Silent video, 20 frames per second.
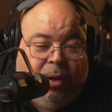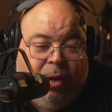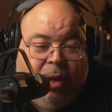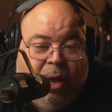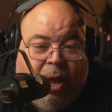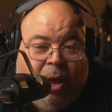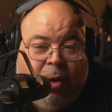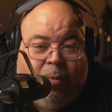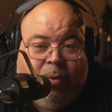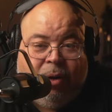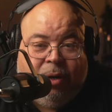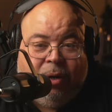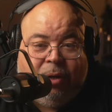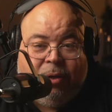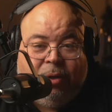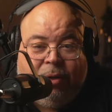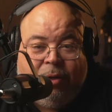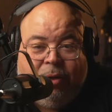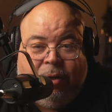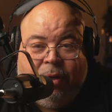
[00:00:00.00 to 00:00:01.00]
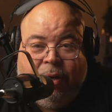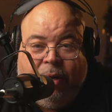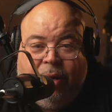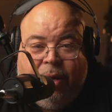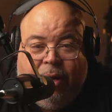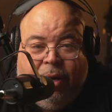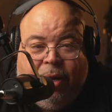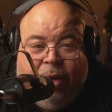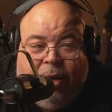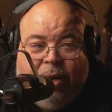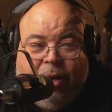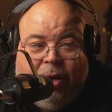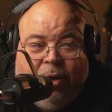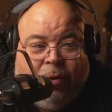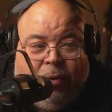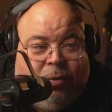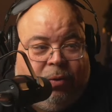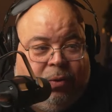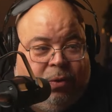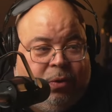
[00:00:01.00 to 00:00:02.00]
I want to, you
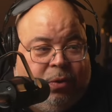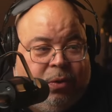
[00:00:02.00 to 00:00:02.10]
know,